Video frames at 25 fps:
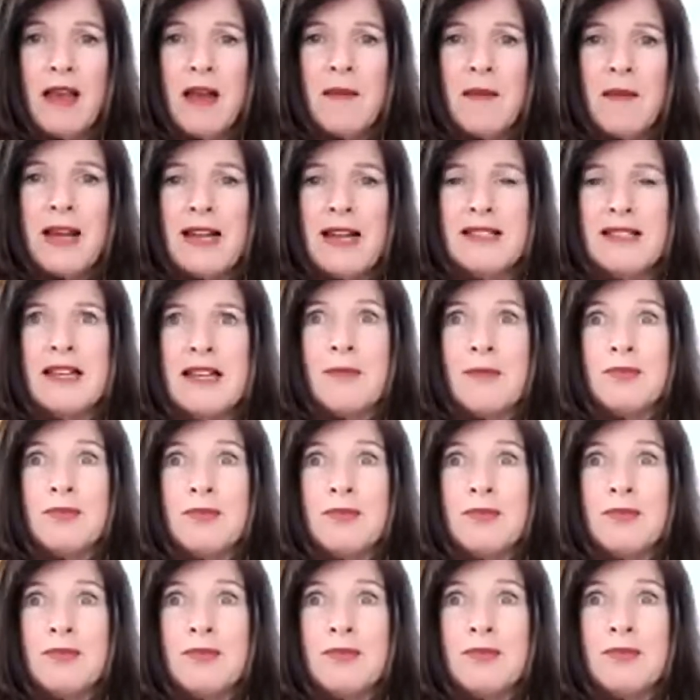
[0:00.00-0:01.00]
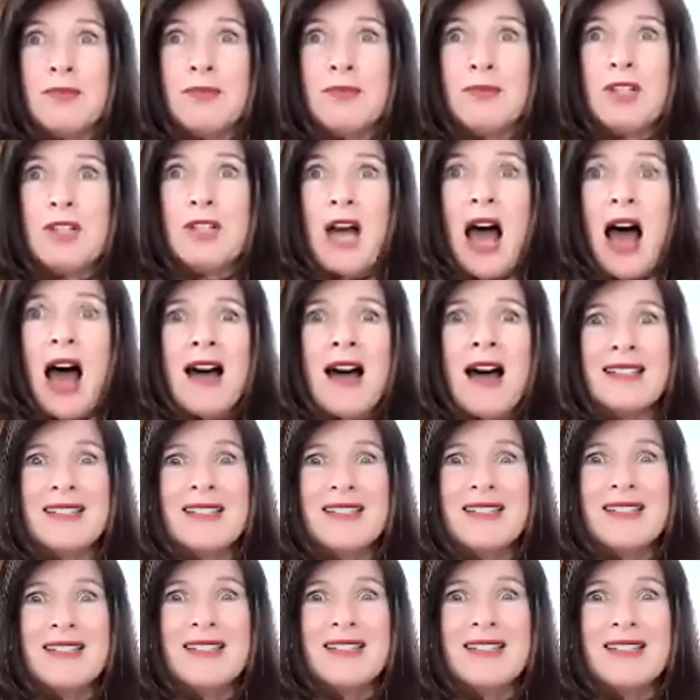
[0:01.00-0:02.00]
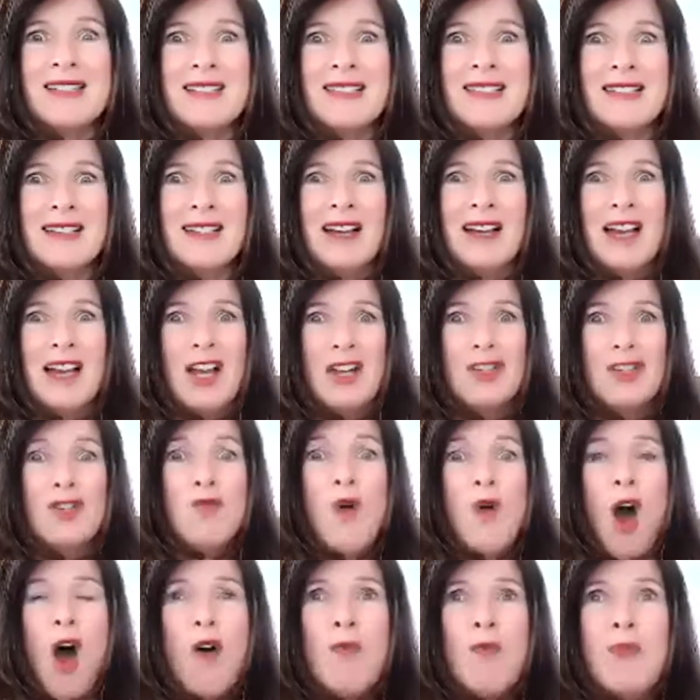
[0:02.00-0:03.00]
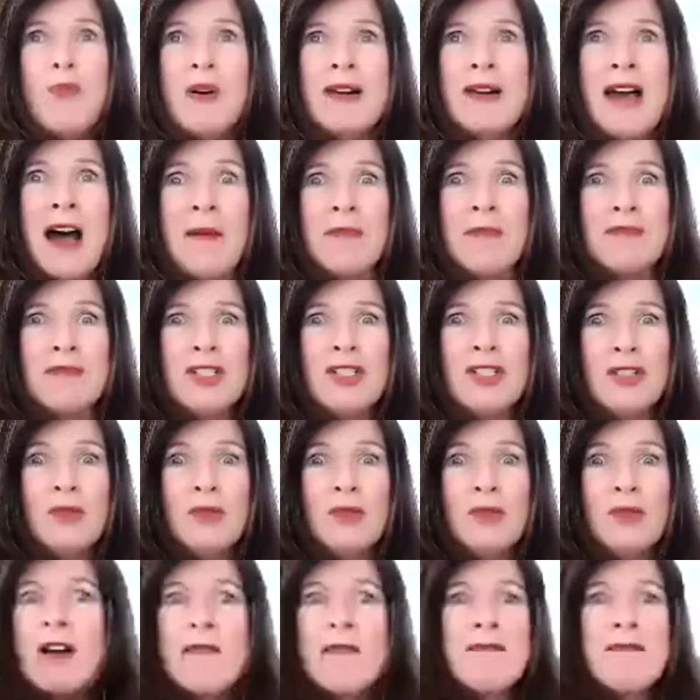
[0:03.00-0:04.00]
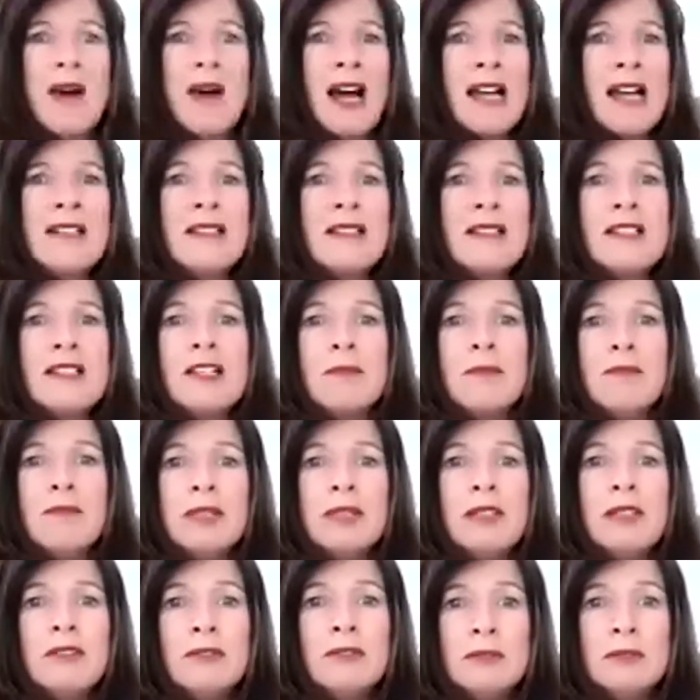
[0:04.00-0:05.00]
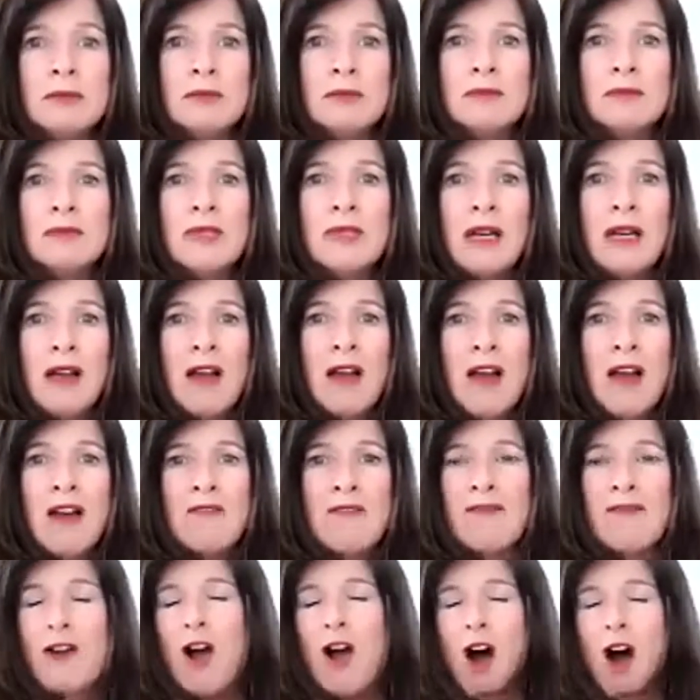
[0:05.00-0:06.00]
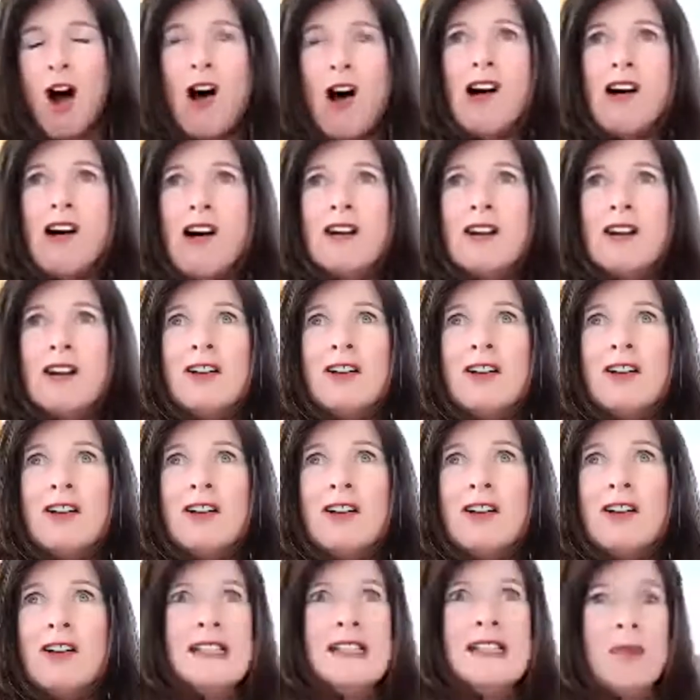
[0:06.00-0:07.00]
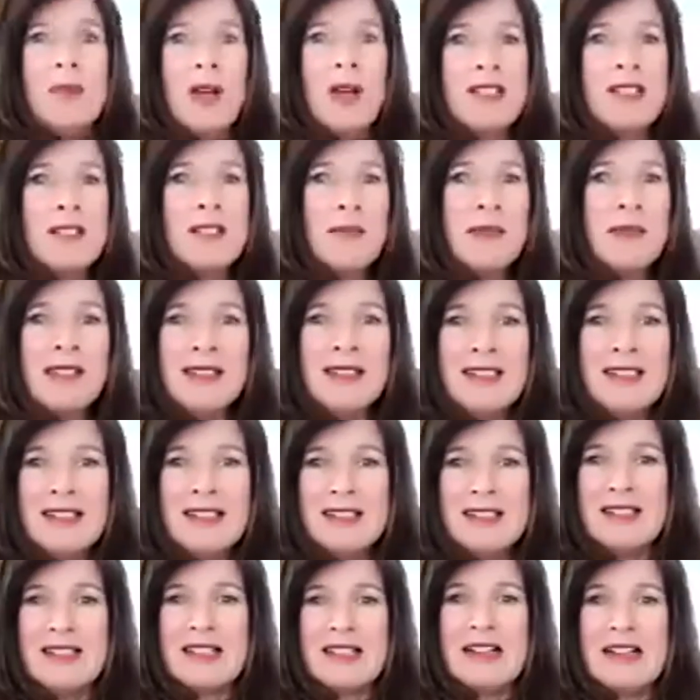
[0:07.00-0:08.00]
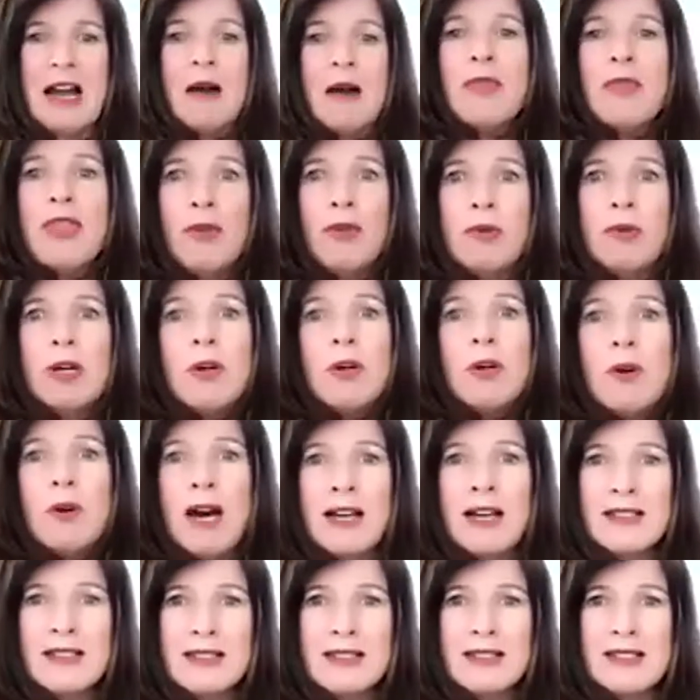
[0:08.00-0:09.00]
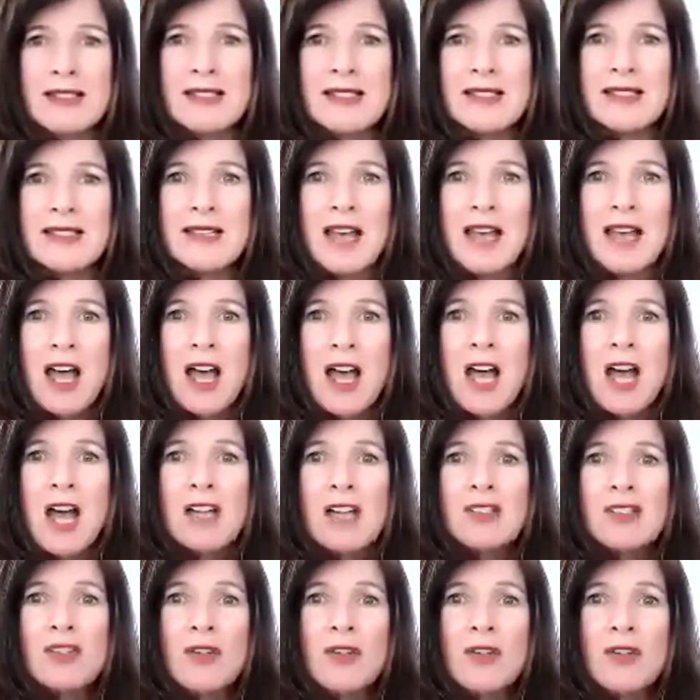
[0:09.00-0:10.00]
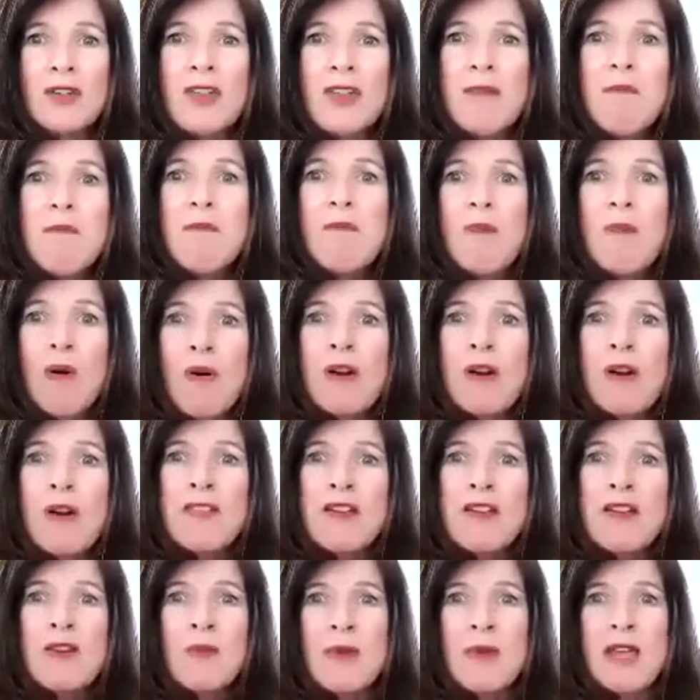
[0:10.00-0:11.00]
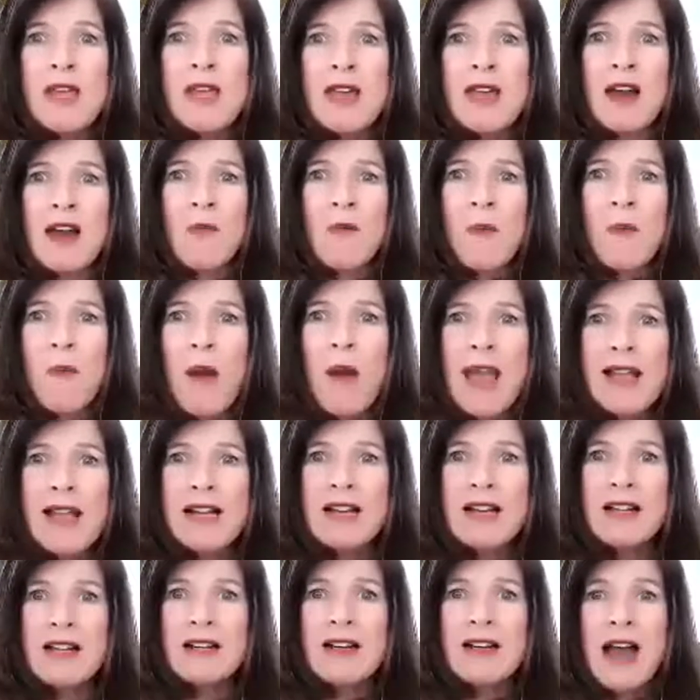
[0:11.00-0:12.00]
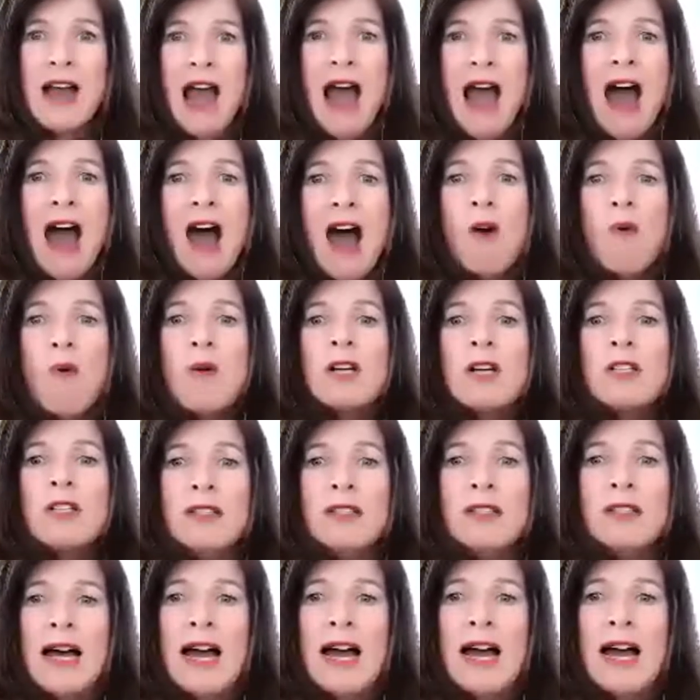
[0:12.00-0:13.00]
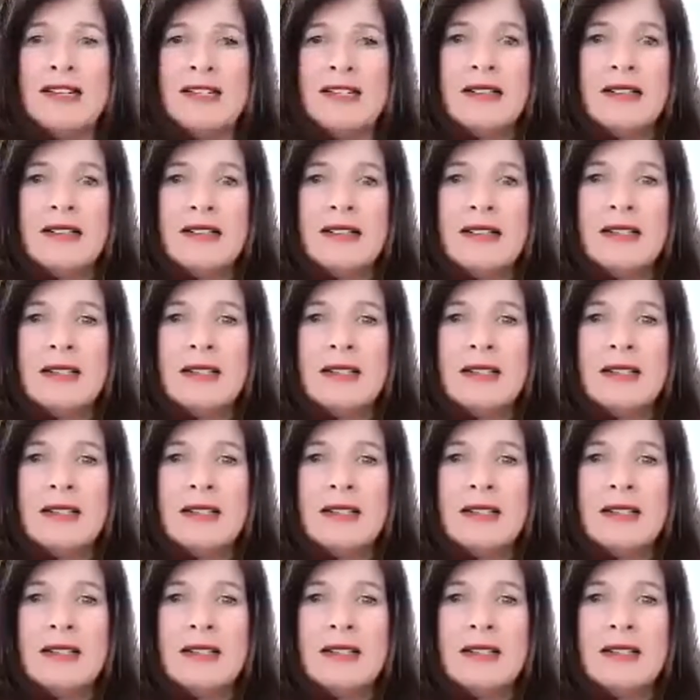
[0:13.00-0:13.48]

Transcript: But it's up to us to open up, to allow our minds to bloom for all these possibilities to come through us. So the more that we awaken our light